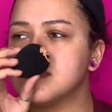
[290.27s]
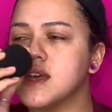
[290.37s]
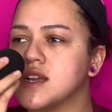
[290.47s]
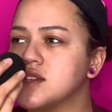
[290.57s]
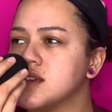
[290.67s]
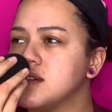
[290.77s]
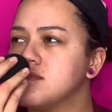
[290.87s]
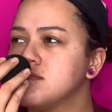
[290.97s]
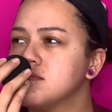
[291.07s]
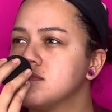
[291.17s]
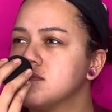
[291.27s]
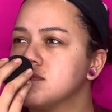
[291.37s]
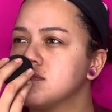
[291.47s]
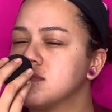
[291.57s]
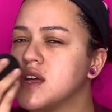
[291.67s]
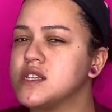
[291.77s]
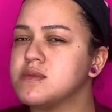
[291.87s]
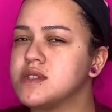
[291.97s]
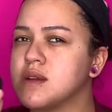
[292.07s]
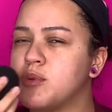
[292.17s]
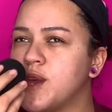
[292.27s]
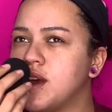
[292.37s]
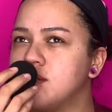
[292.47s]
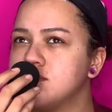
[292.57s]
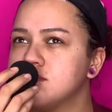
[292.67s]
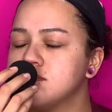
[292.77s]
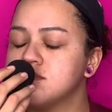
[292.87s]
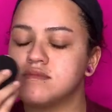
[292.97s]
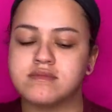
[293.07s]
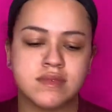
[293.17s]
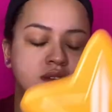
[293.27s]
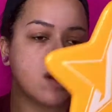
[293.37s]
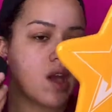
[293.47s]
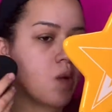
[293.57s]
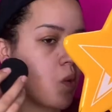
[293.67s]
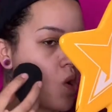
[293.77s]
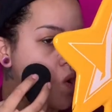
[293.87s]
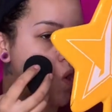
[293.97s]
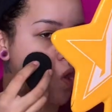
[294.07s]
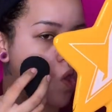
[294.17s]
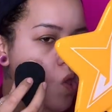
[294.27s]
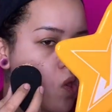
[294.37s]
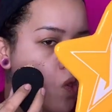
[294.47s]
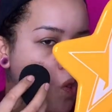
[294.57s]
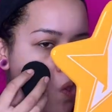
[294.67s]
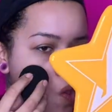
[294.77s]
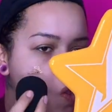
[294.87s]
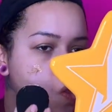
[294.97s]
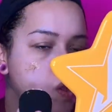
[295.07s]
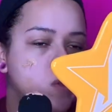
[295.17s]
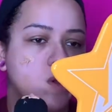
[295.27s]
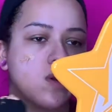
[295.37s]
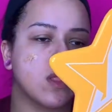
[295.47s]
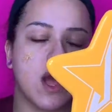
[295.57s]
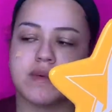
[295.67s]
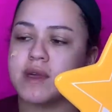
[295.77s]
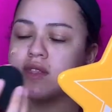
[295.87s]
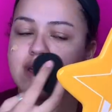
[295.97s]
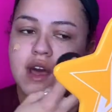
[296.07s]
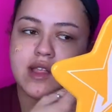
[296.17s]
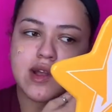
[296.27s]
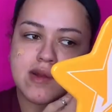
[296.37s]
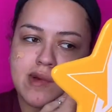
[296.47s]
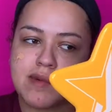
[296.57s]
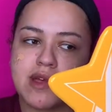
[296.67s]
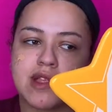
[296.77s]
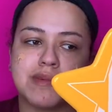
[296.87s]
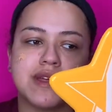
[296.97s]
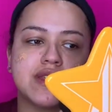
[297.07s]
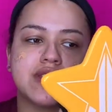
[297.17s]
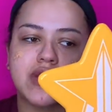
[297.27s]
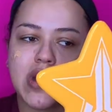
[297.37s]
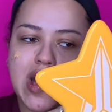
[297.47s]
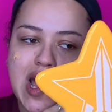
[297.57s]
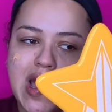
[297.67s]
actually, kind of smells like Play-Doh. Okay, well, don't clock me on the color. It might be a little bit too